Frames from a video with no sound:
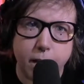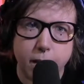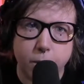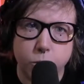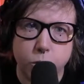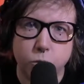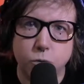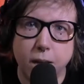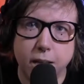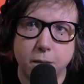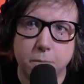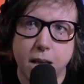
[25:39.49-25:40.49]
Would you
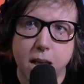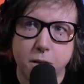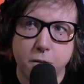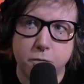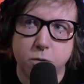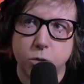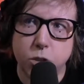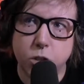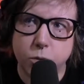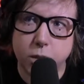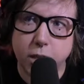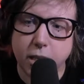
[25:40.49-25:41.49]
recommend folks
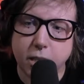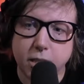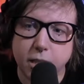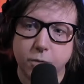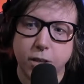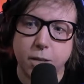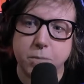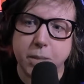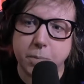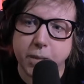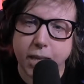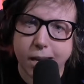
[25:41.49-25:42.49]
doing it if it comes
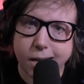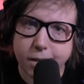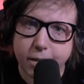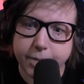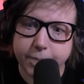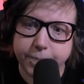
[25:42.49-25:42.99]
up again?